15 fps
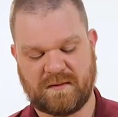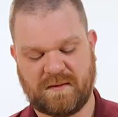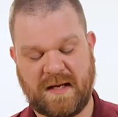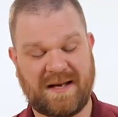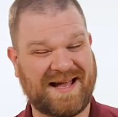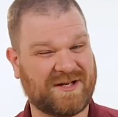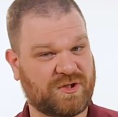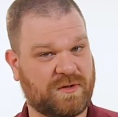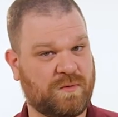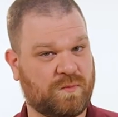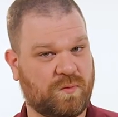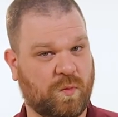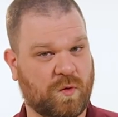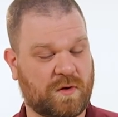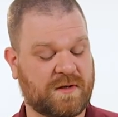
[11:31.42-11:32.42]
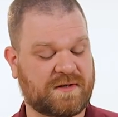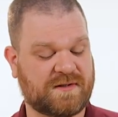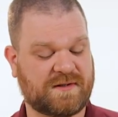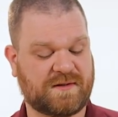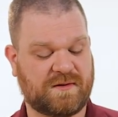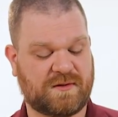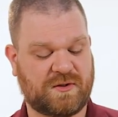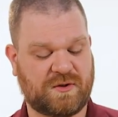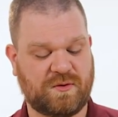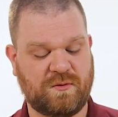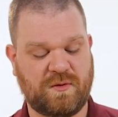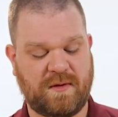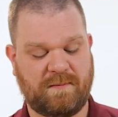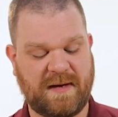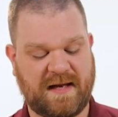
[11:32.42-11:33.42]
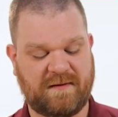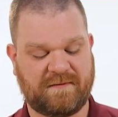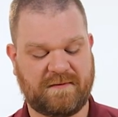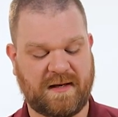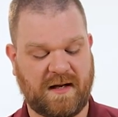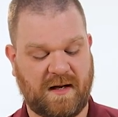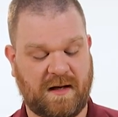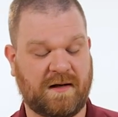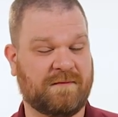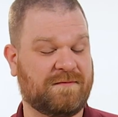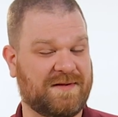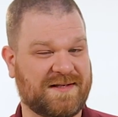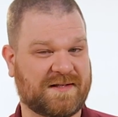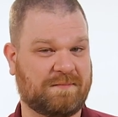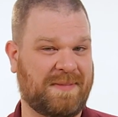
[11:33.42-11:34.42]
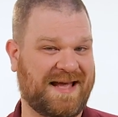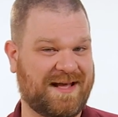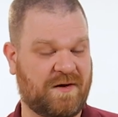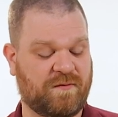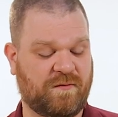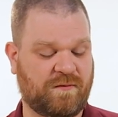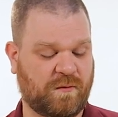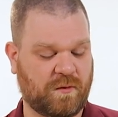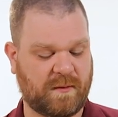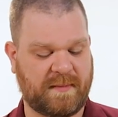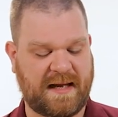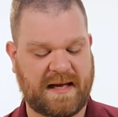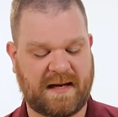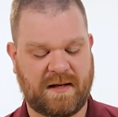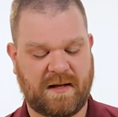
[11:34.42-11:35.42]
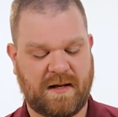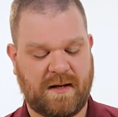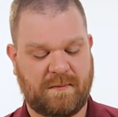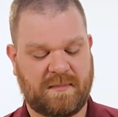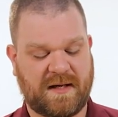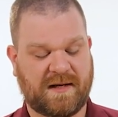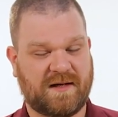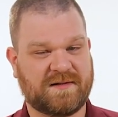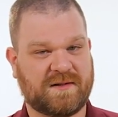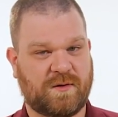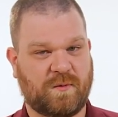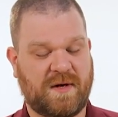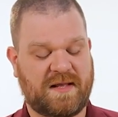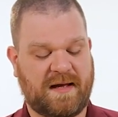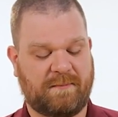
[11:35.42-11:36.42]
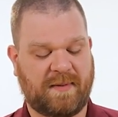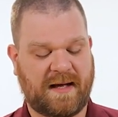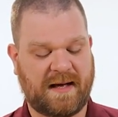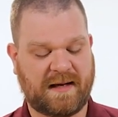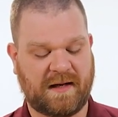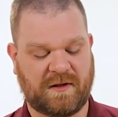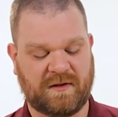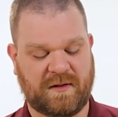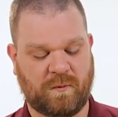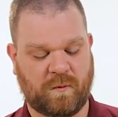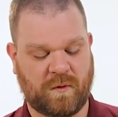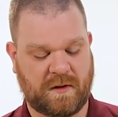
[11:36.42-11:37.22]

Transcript: it actually works to the benefit of this pen format because of the way that pocket clip